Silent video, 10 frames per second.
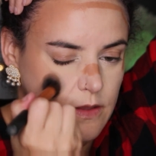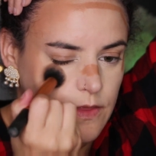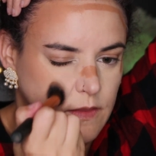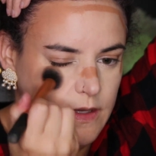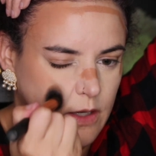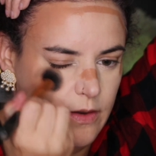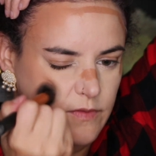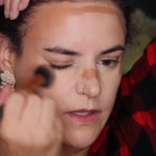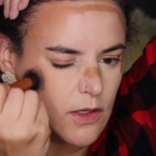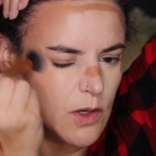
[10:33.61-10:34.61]
I think they now
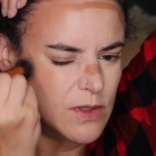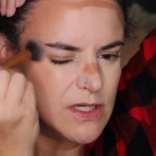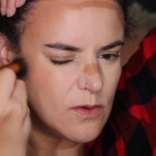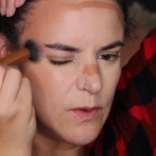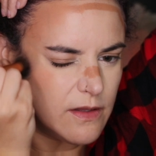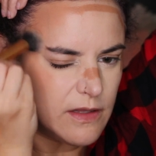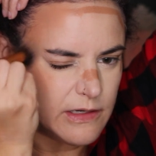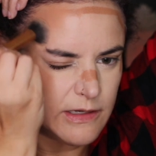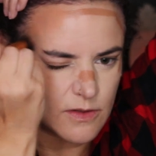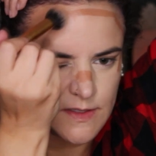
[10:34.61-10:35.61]
have like coconut oil
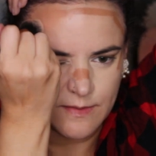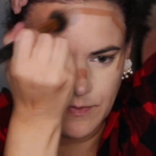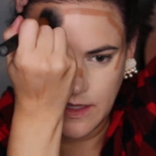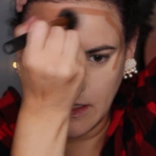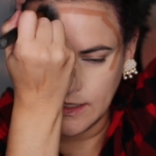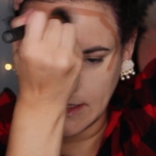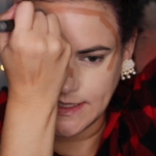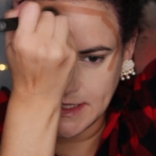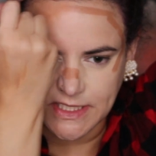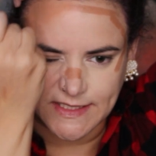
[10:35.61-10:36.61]
in it or something and
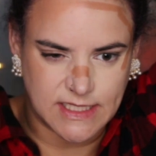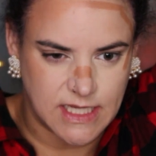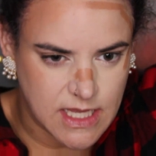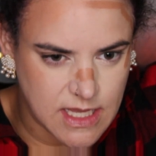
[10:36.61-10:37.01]
it's just,